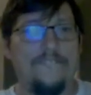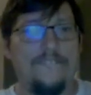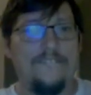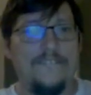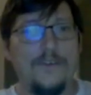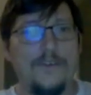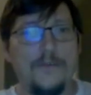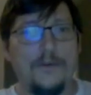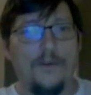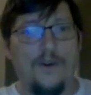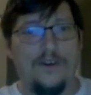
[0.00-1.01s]
Now, don't get me
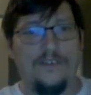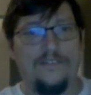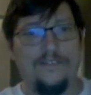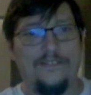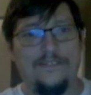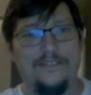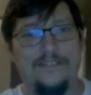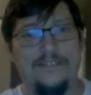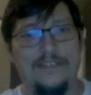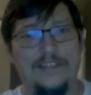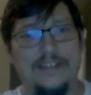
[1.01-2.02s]
wrong.
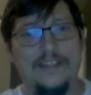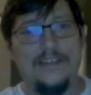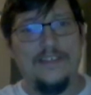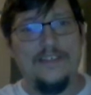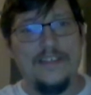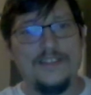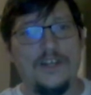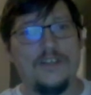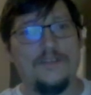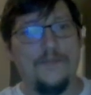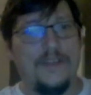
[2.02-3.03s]
They saw
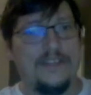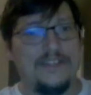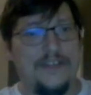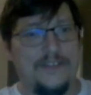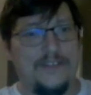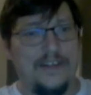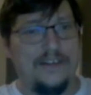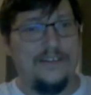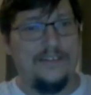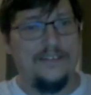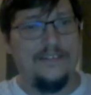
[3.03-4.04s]
some things out there.
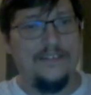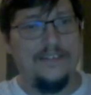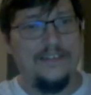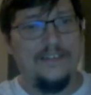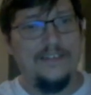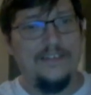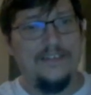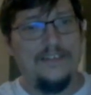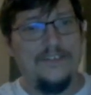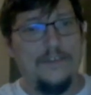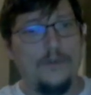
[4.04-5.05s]

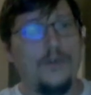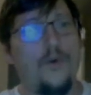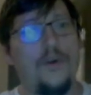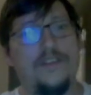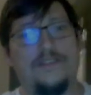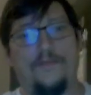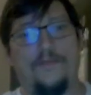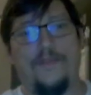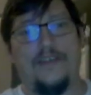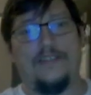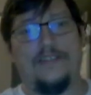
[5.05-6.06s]
They recorded some
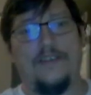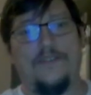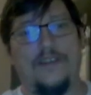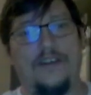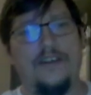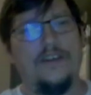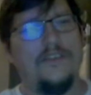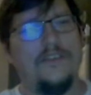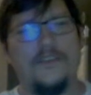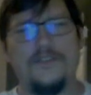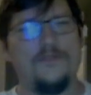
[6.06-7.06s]
things out there.
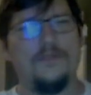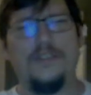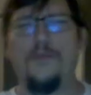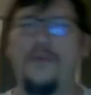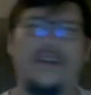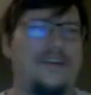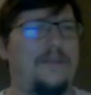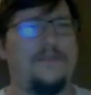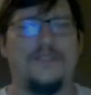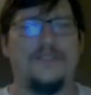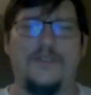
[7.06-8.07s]
There's this really weird
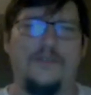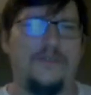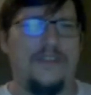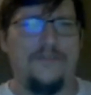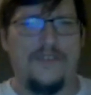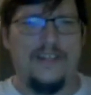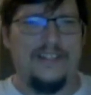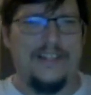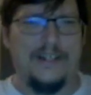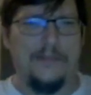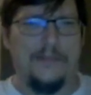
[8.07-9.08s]
episode where they find
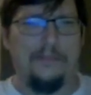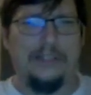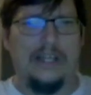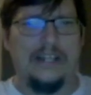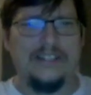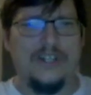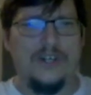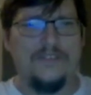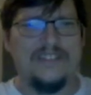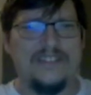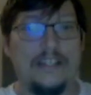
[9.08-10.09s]
like a blocked
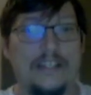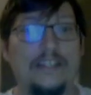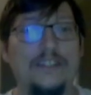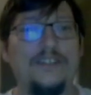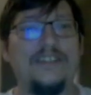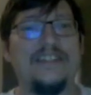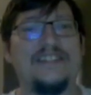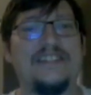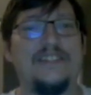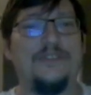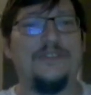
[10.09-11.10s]
off, literally a
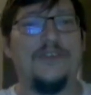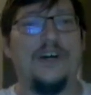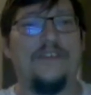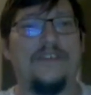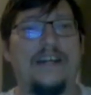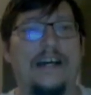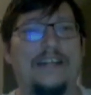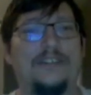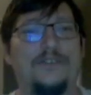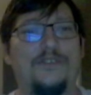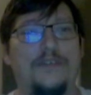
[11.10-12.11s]
sealed off
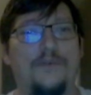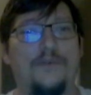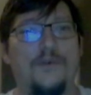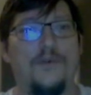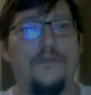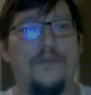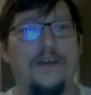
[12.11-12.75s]
concrete room